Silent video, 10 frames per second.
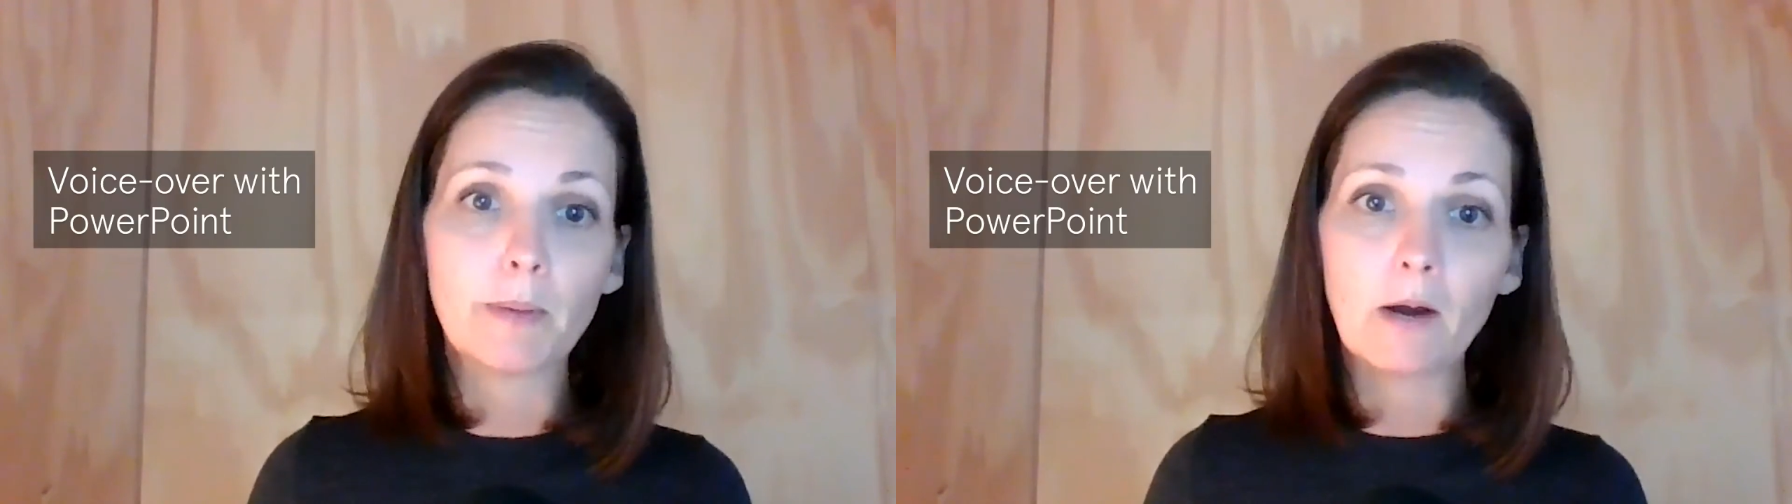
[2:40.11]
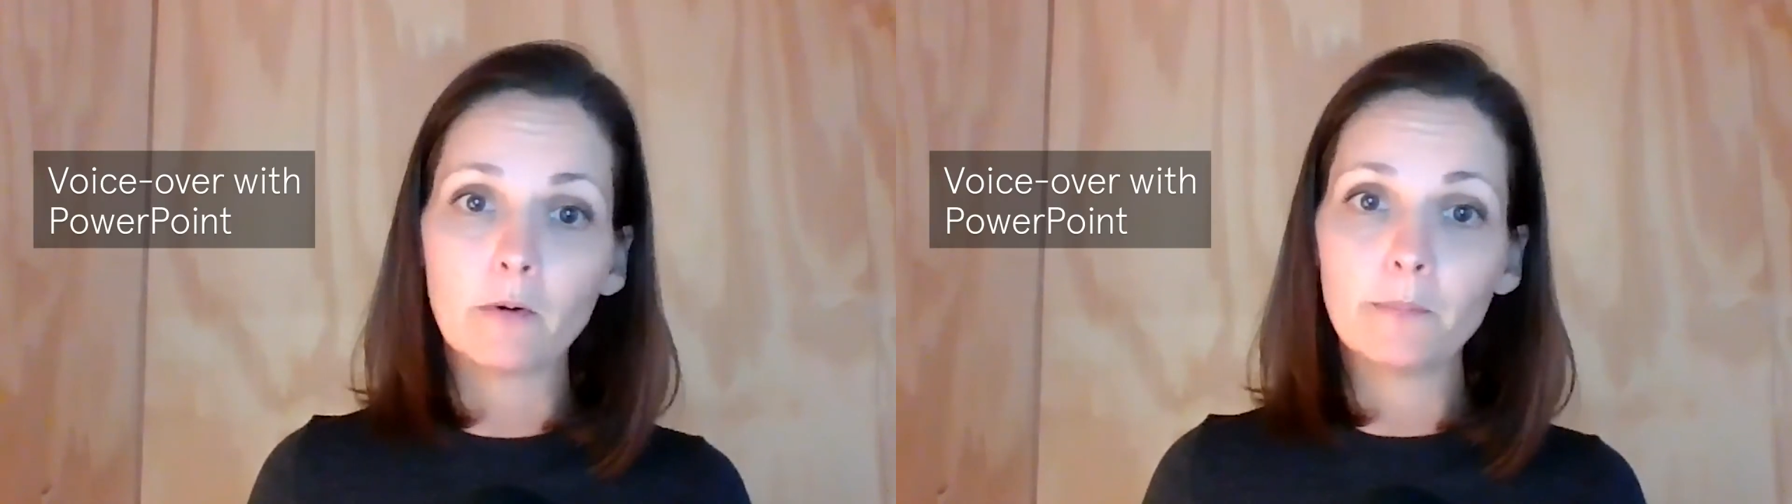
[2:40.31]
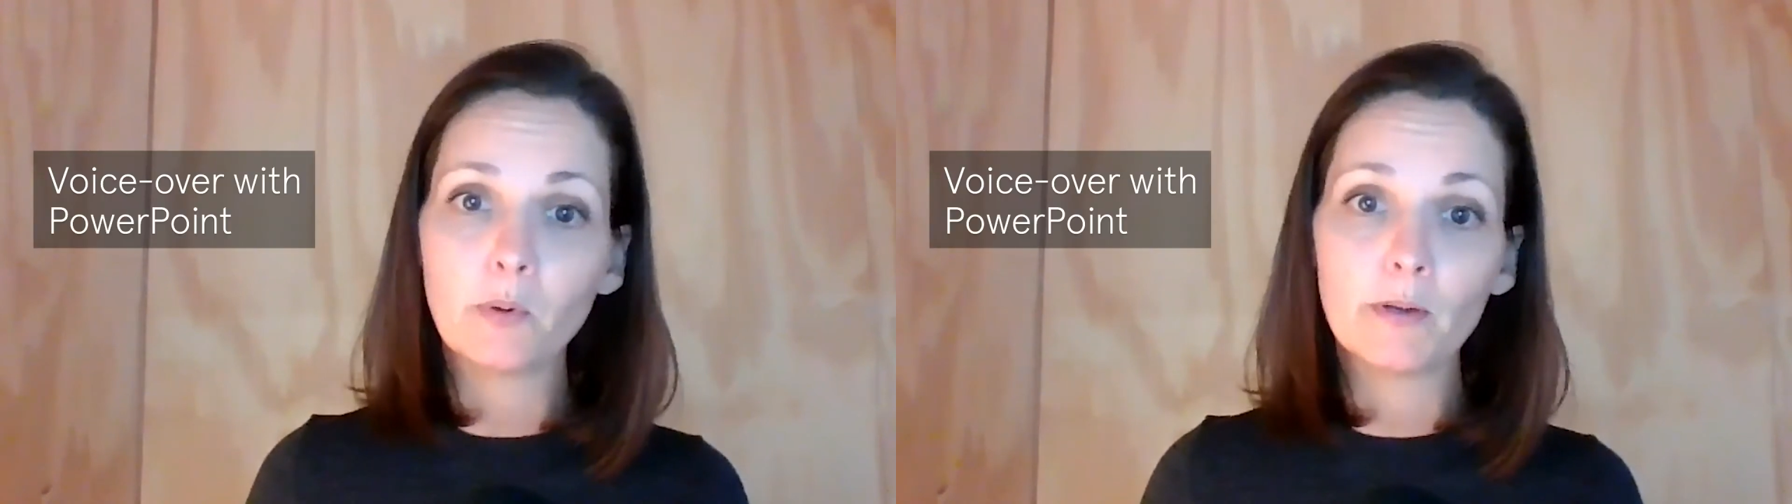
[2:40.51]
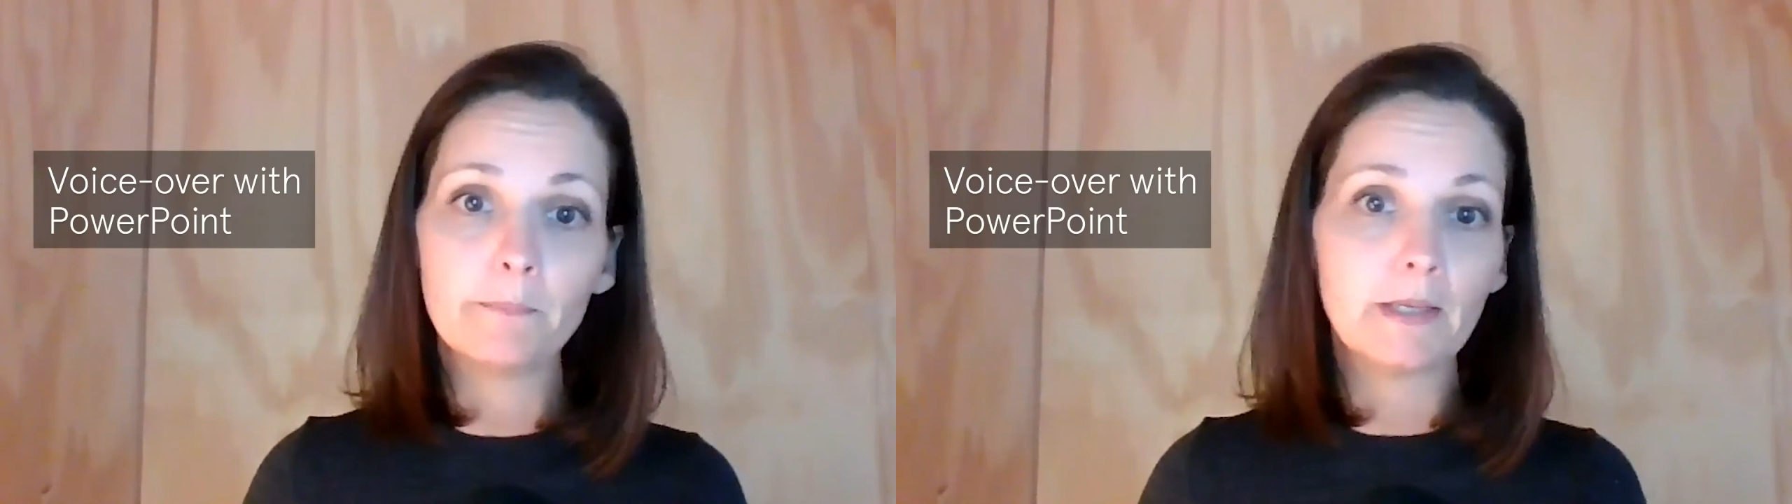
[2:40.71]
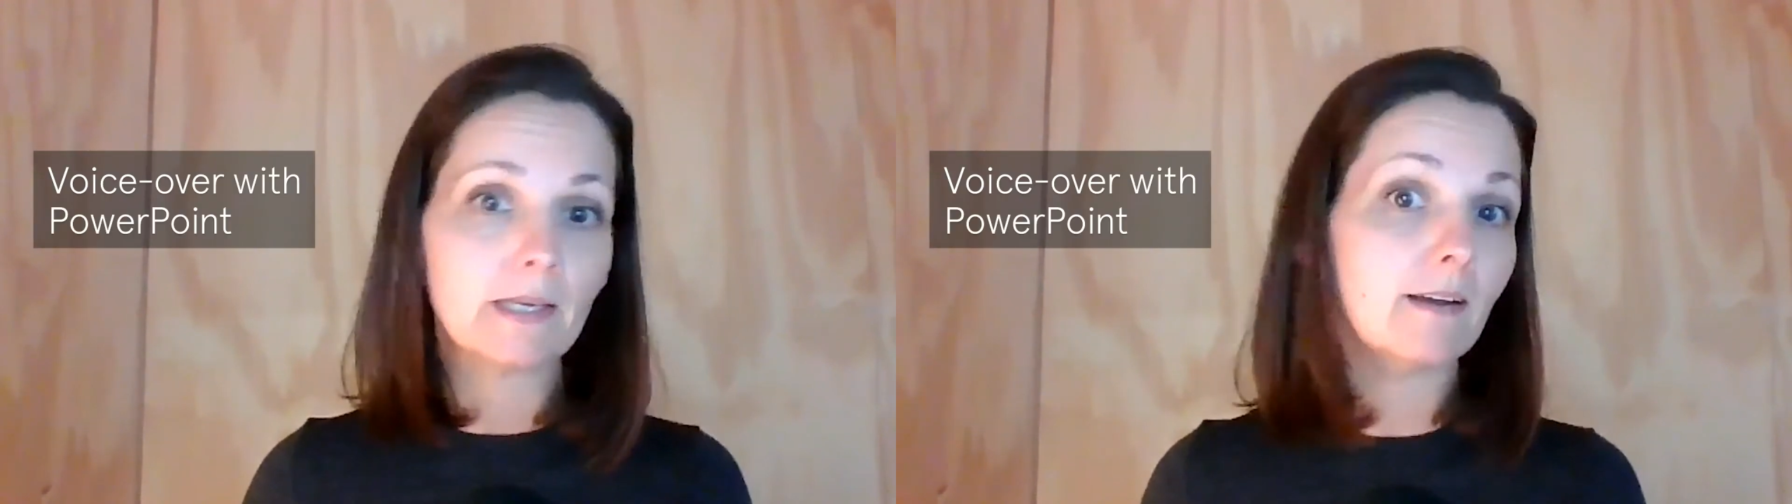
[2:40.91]
PowerPoint
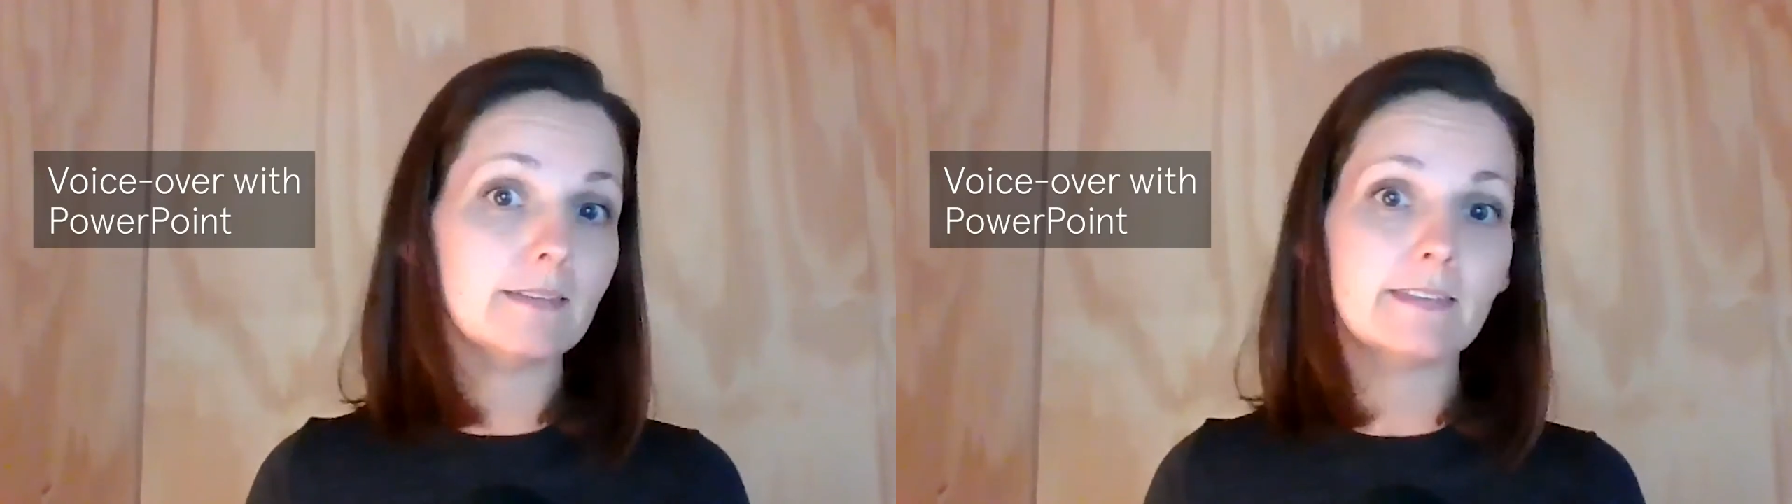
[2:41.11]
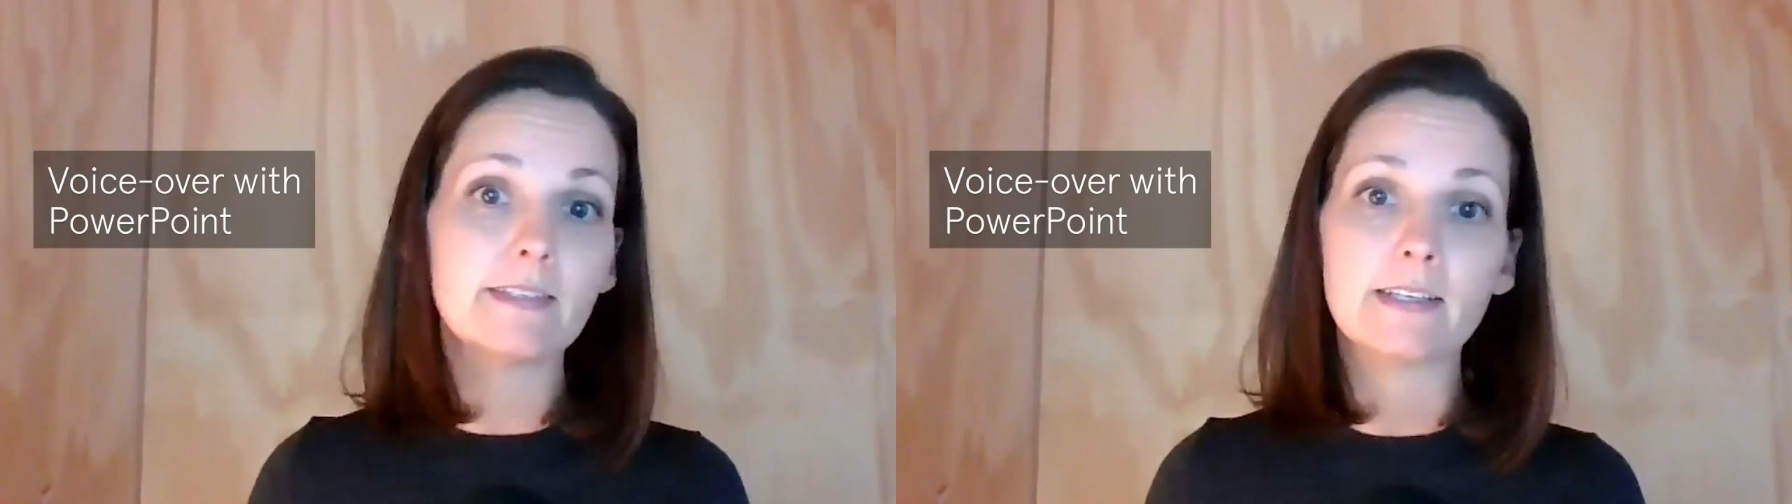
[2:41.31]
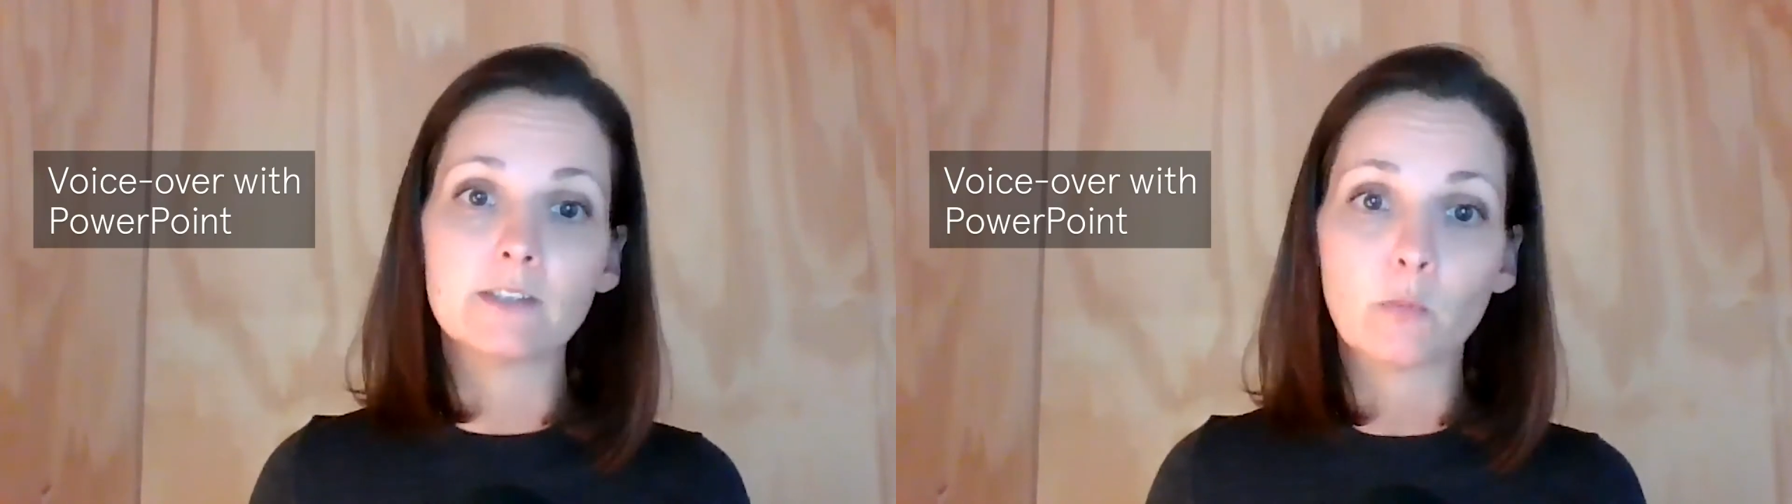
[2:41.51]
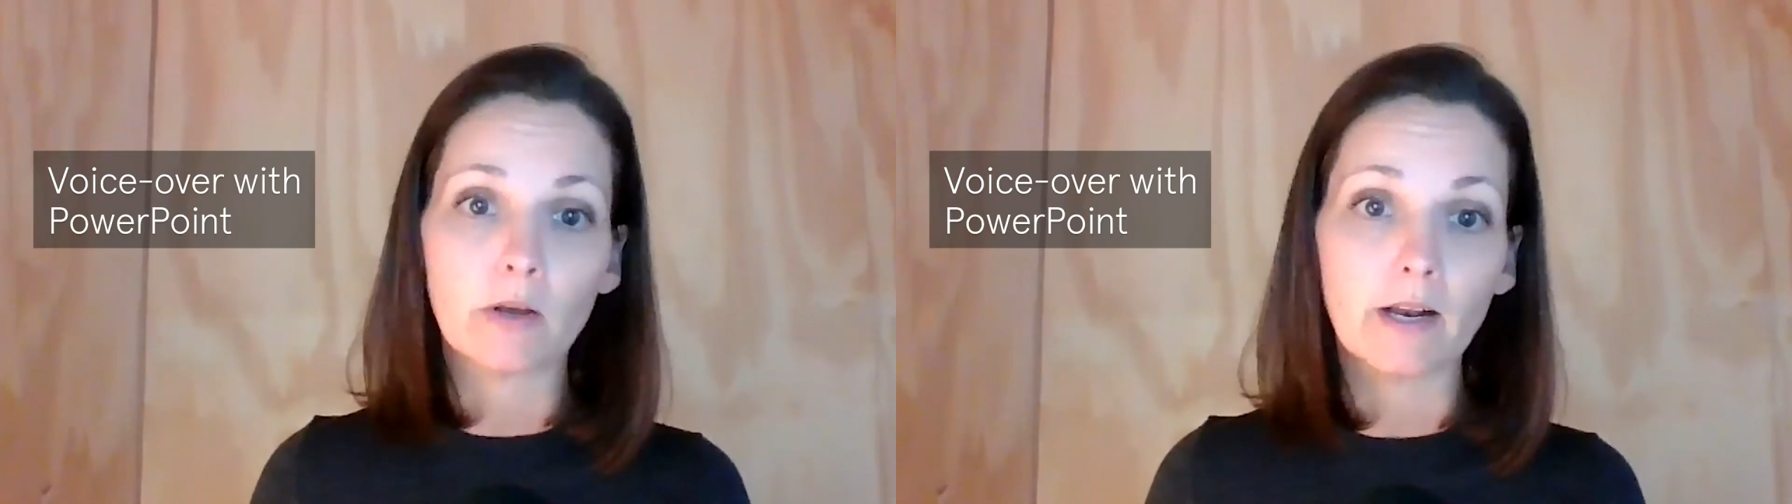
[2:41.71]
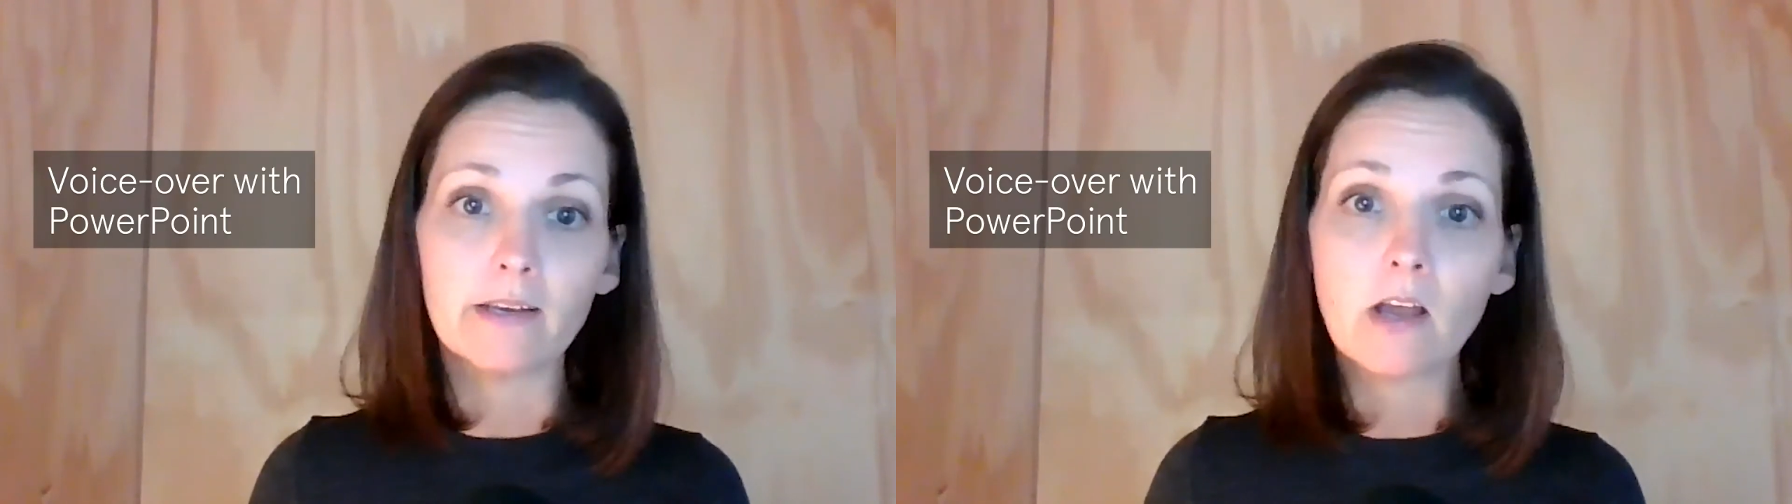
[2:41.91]
because it's what
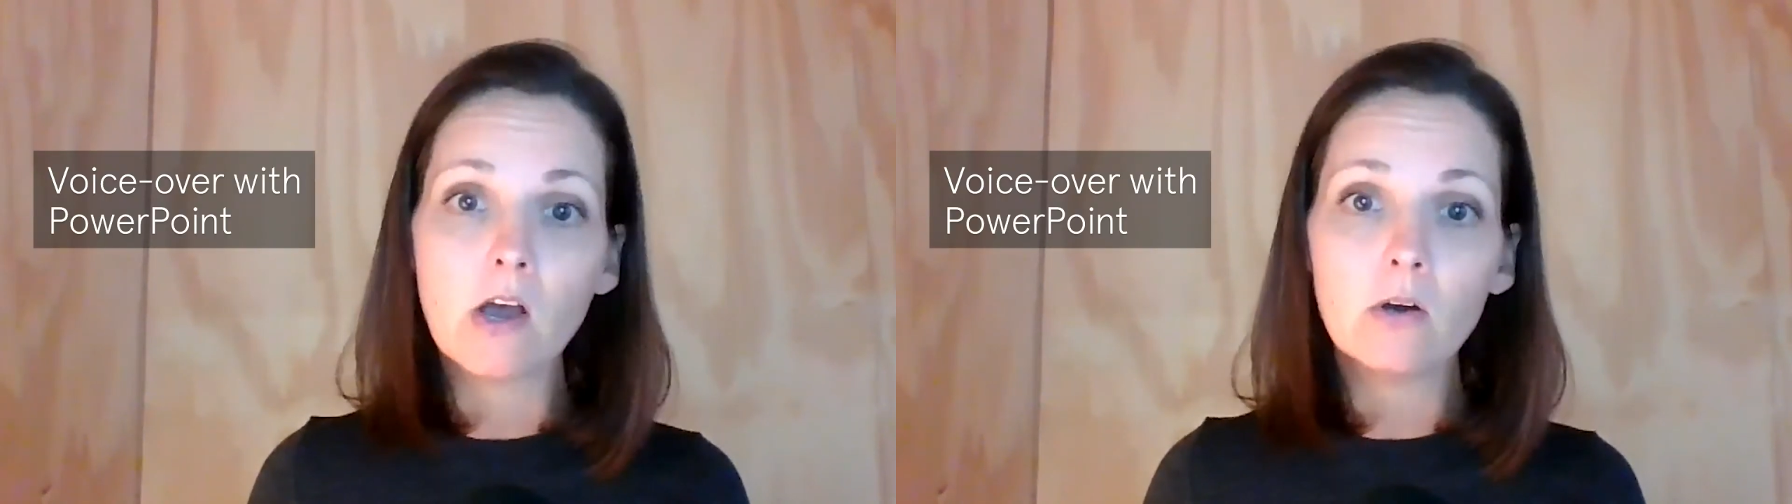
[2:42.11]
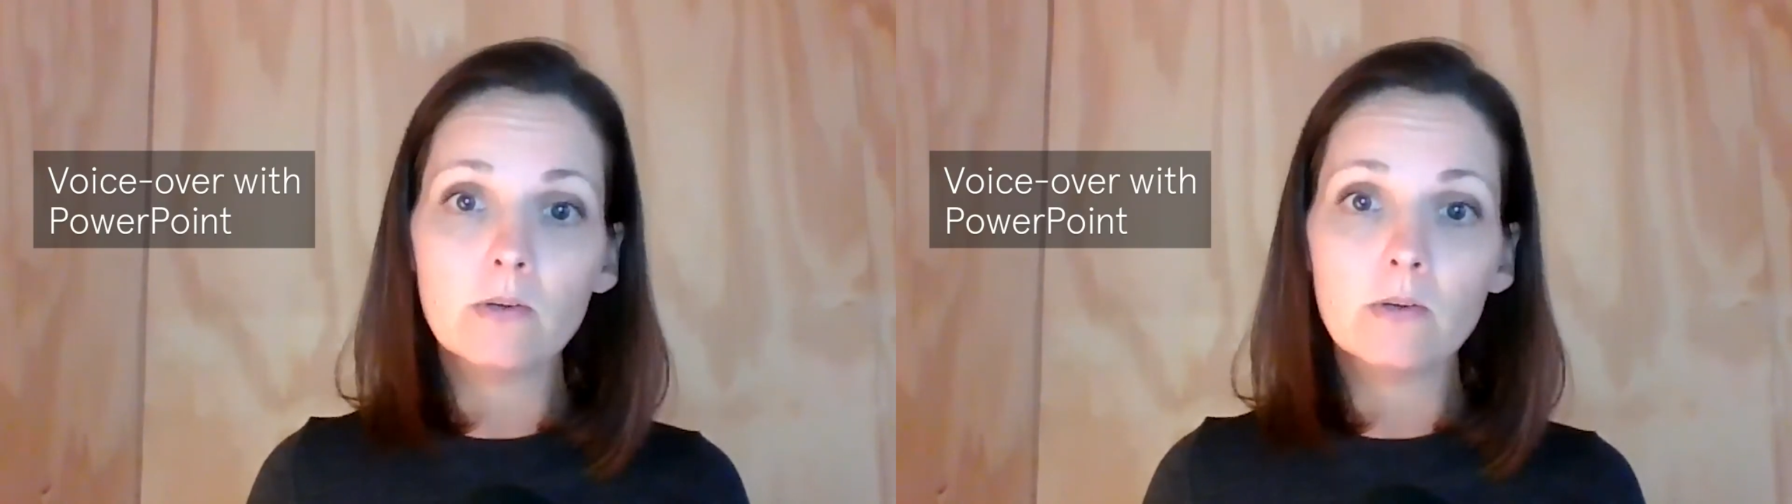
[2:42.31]
I know,